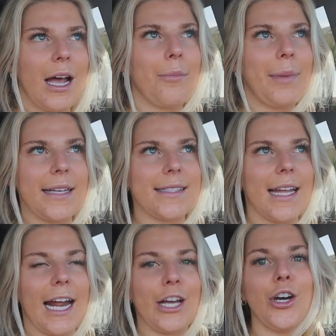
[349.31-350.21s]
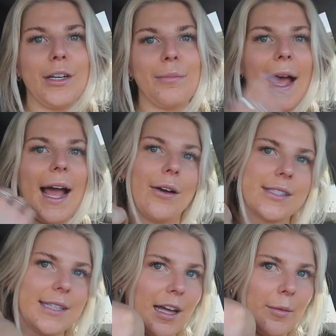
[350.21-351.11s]
best that I couldn't buy a
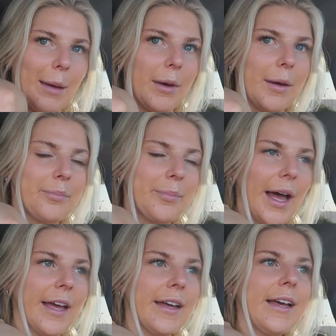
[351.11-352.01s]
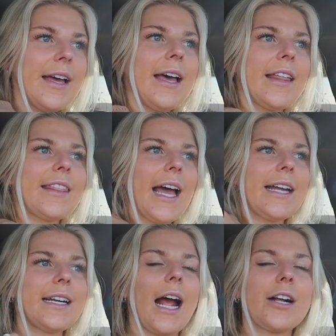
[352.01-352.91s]
house in Alabama. But
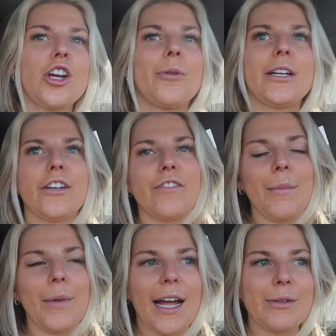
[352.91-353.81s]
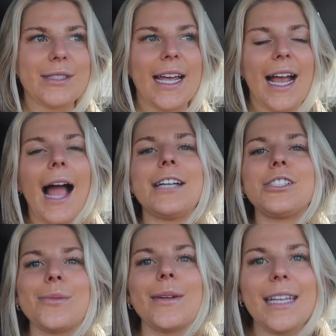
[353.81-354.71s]
then in October and November, I was like, I
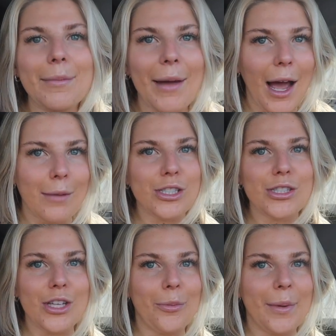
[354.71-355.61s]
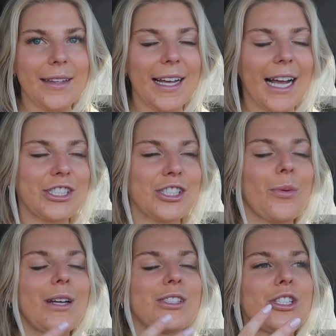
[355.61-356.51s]
just want to keep my options open. Like I just
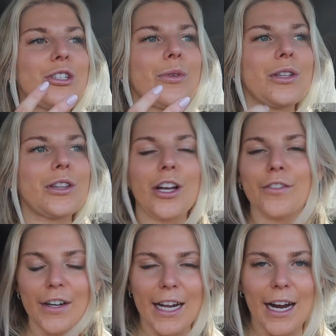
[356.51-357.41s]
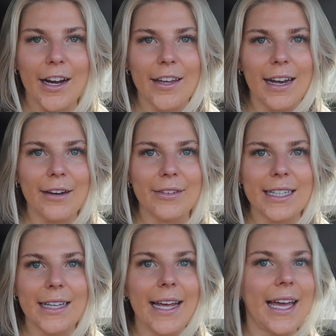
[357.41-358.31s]
want to look for an area that I
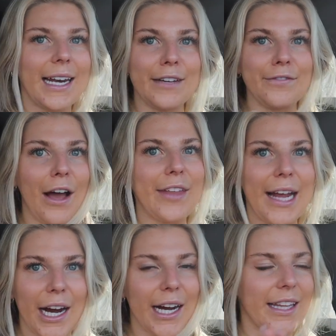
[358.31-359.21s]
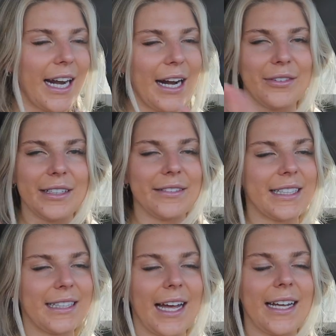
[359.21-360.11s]
really like, and I found the area that I really,
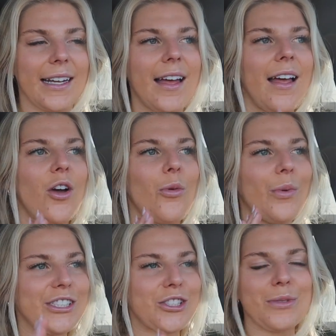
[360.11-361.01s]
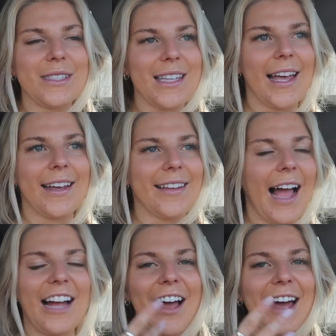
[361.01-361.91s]
really like, which was like,
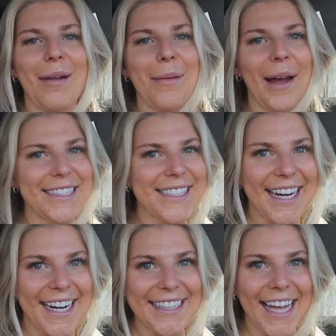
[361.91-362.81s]
I've had my mind set on